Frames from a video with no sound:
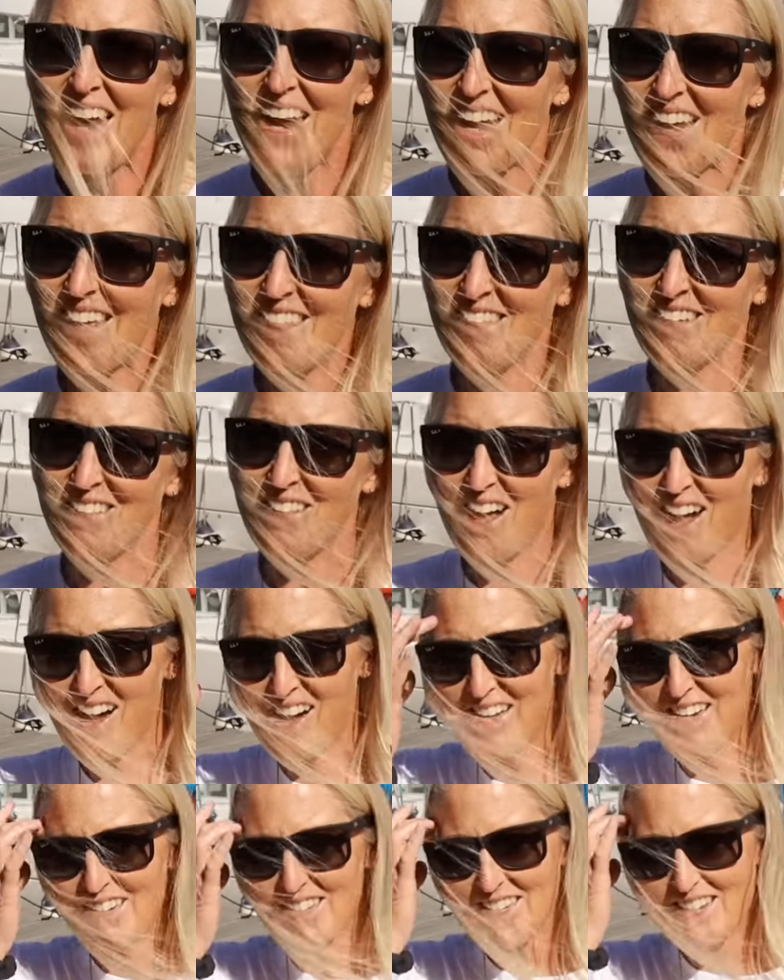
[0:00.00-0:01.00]
in the
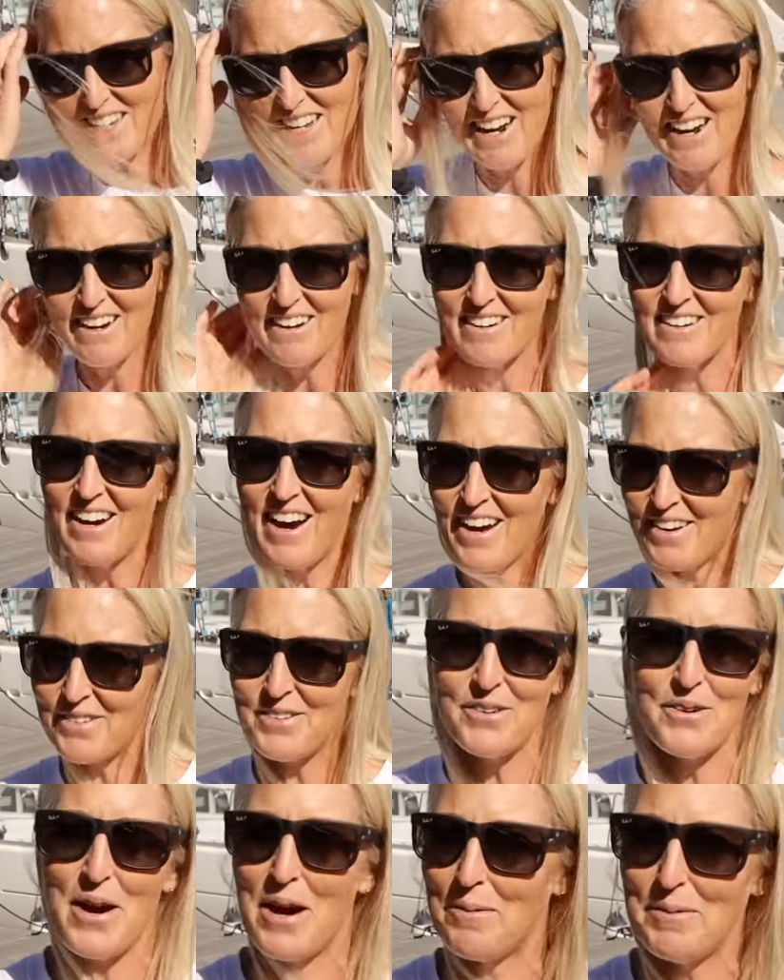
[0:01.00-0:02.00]
last, I don't
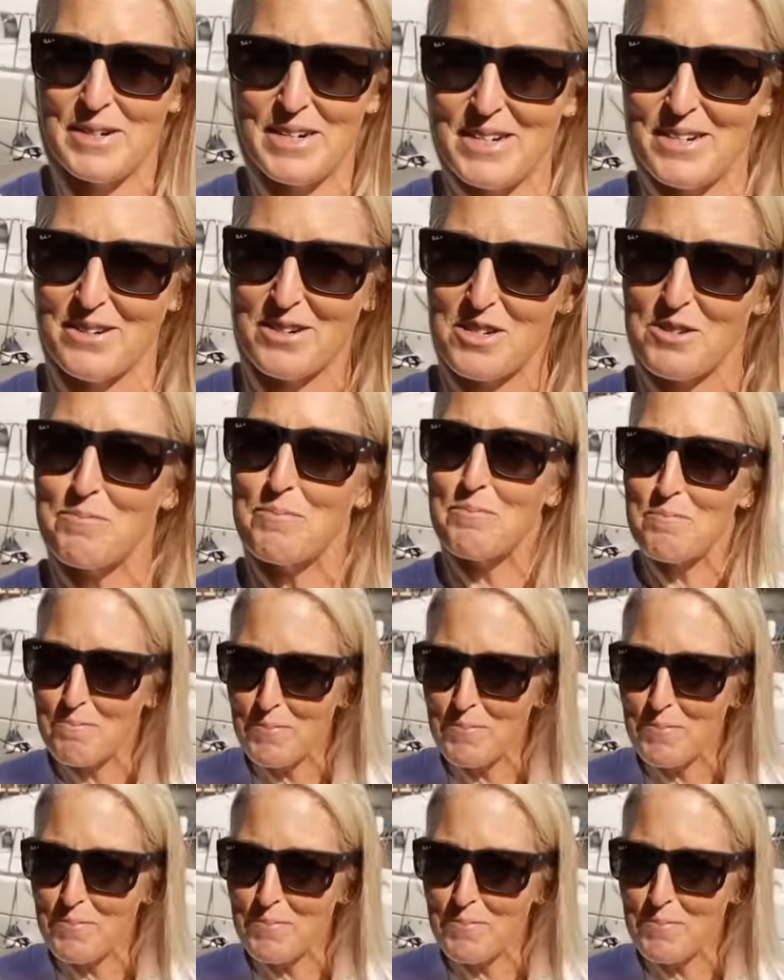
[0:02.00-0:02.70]
know how many years.